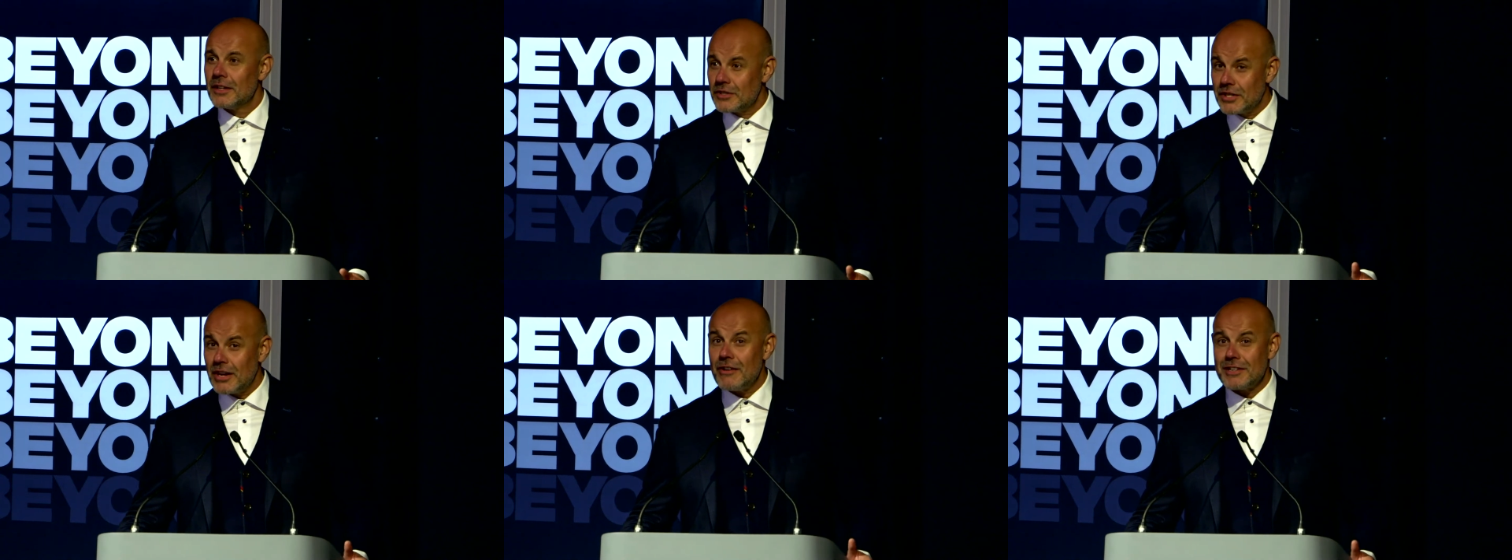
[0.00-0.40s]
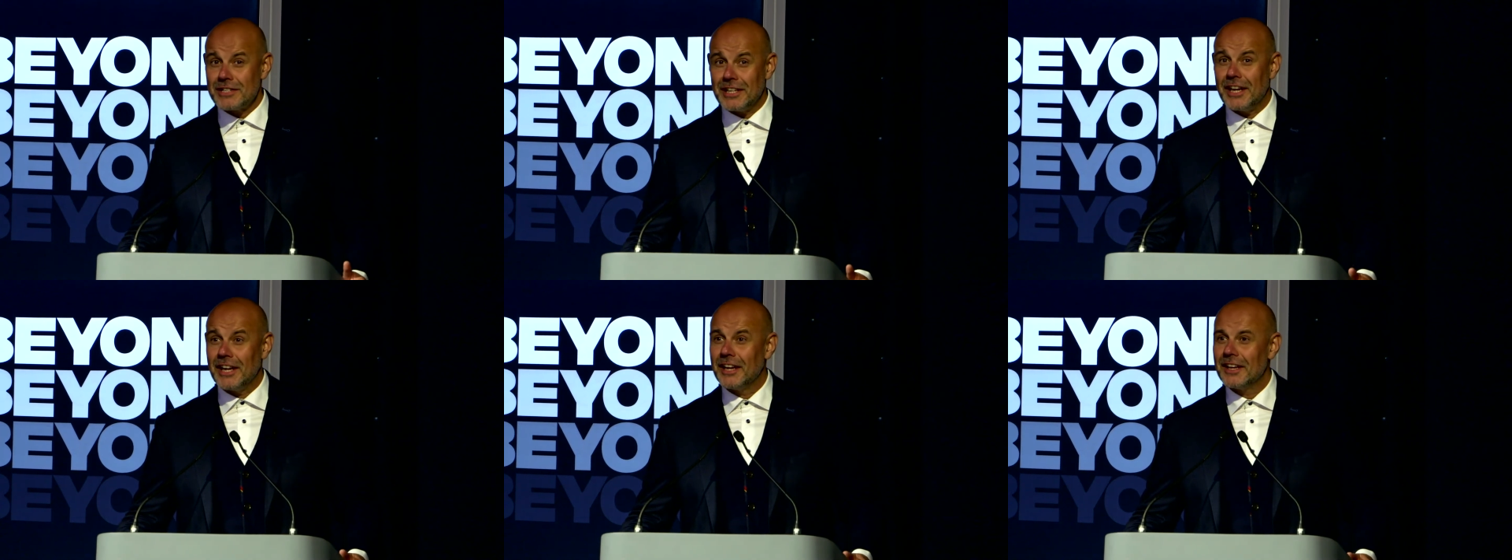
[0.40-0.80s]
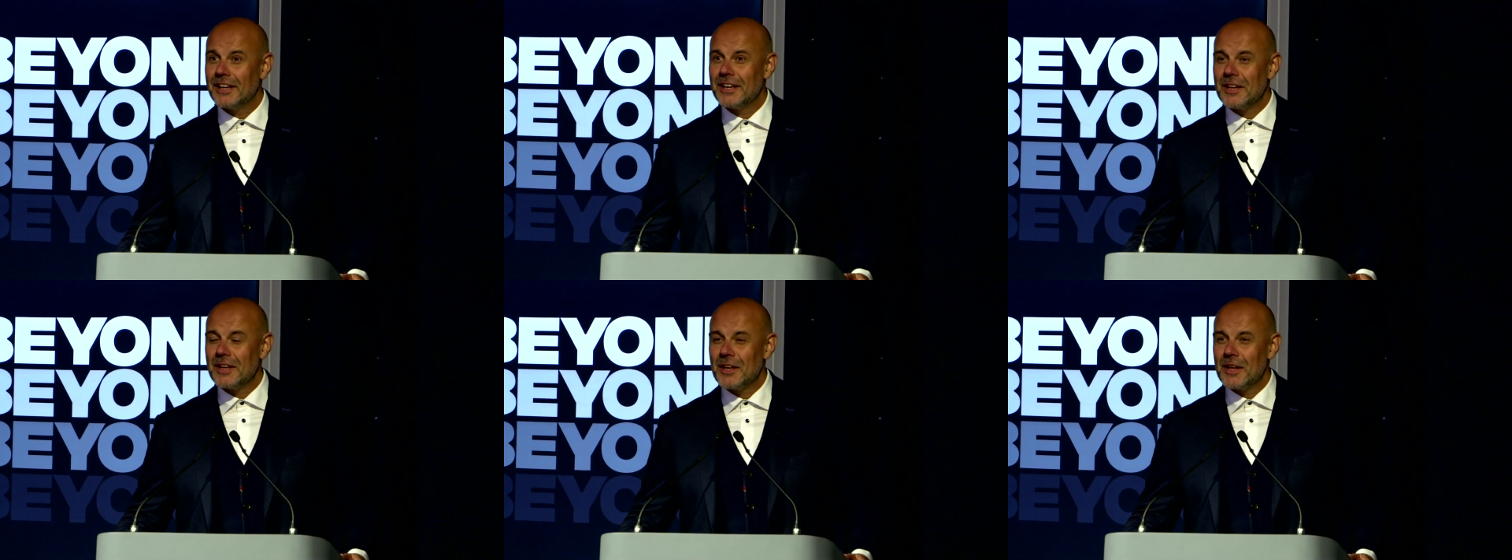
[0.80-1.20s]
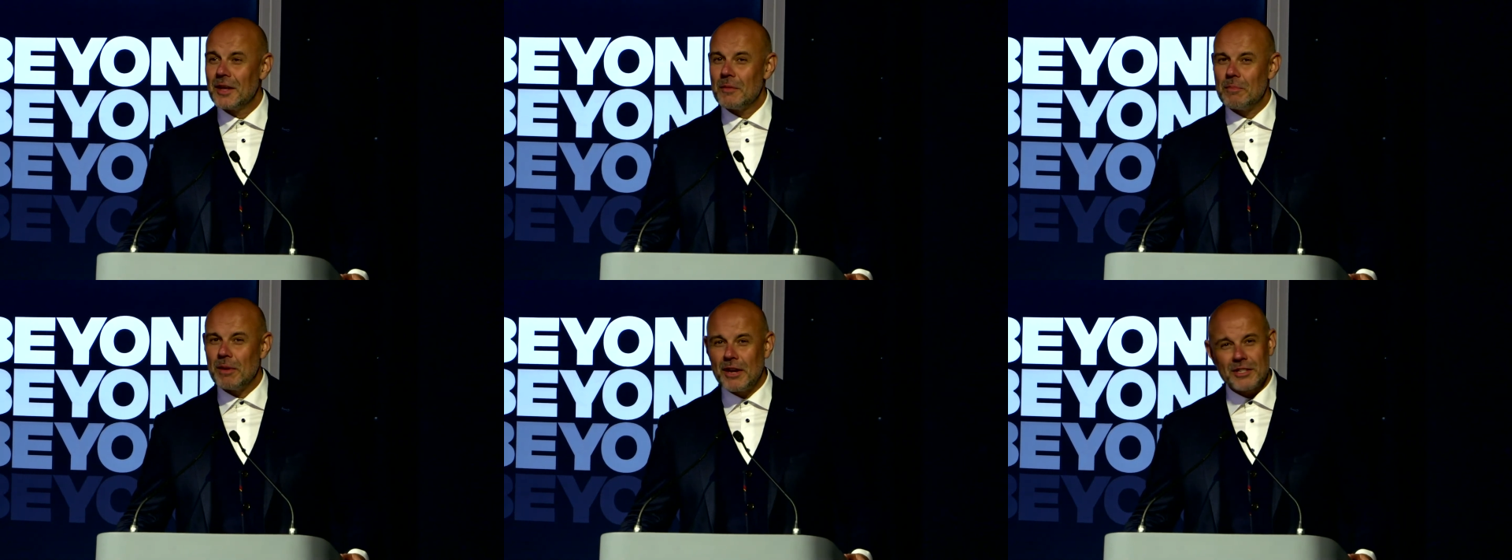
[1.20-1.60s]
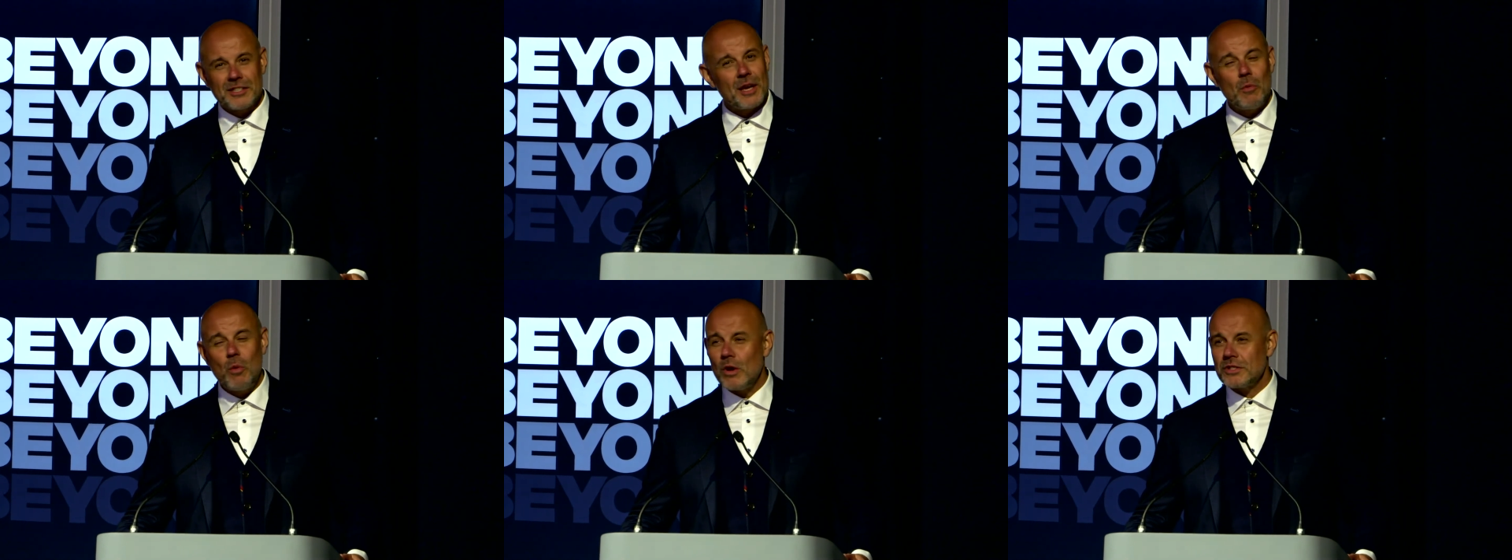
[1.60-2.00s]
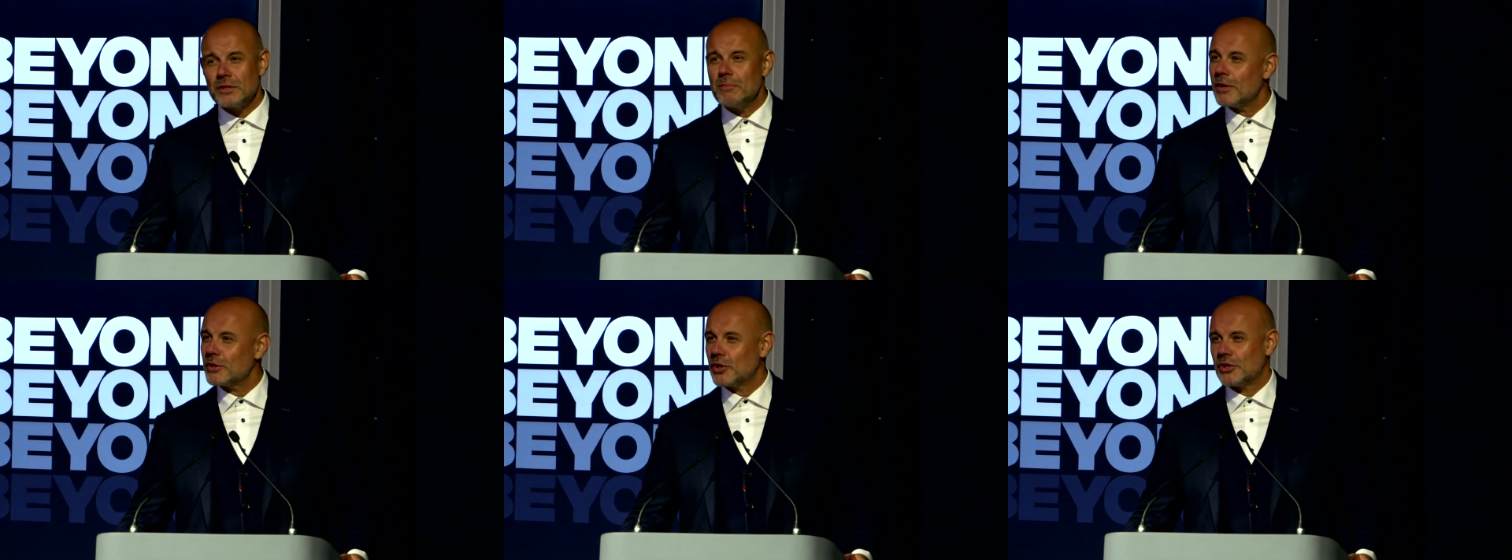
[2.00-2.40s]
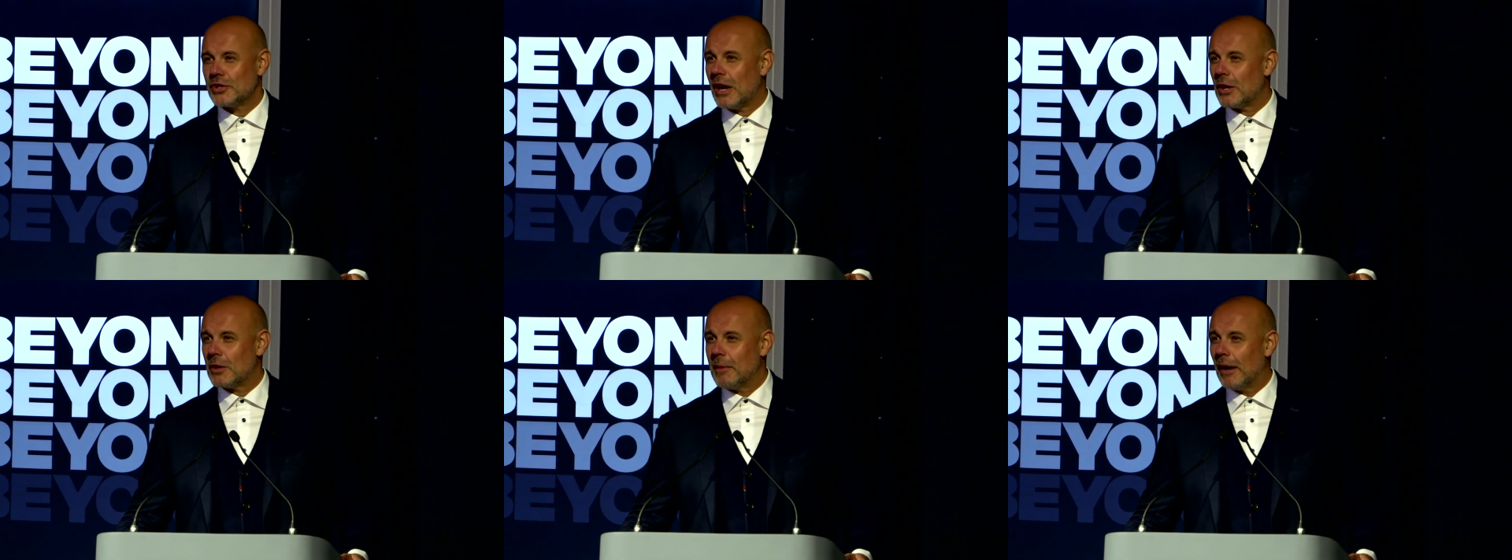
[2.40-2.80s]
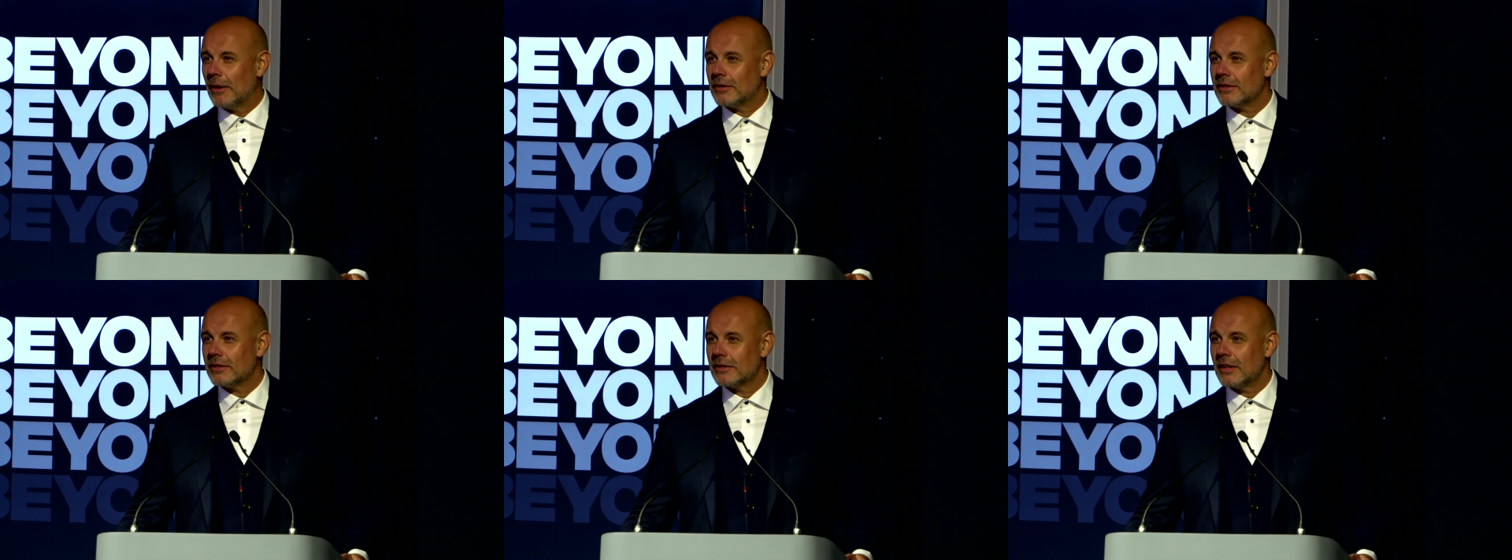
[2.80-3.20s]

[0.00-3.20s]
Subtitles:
Seriously, because there wasn't much to shout about.